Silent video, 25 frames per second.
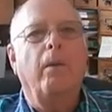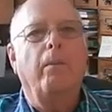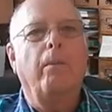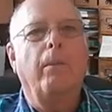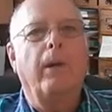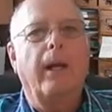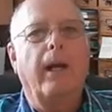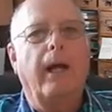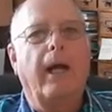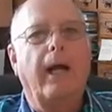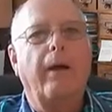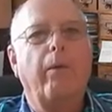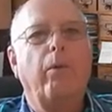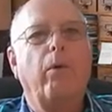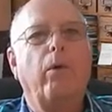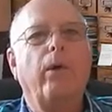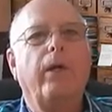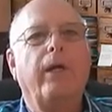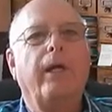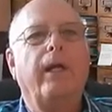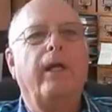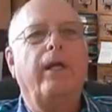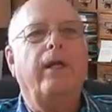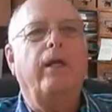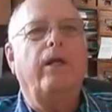but I will
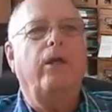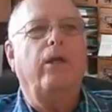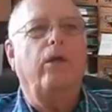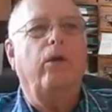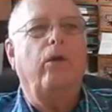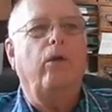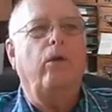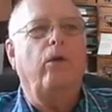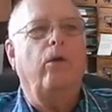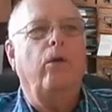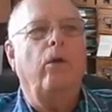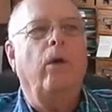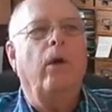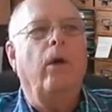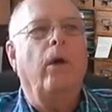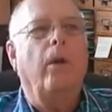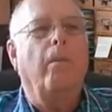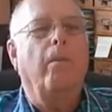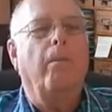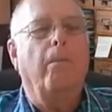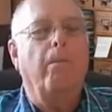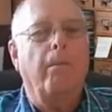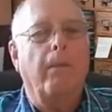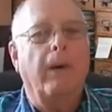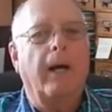get you
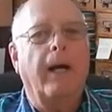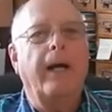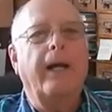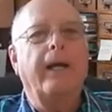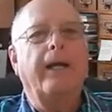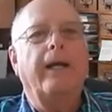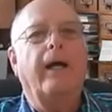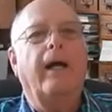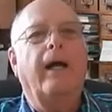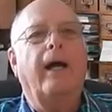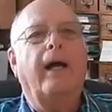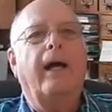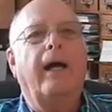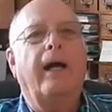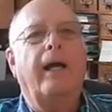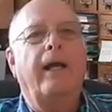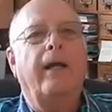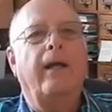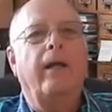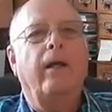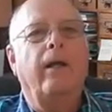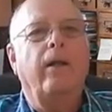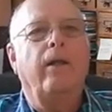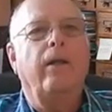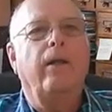my guy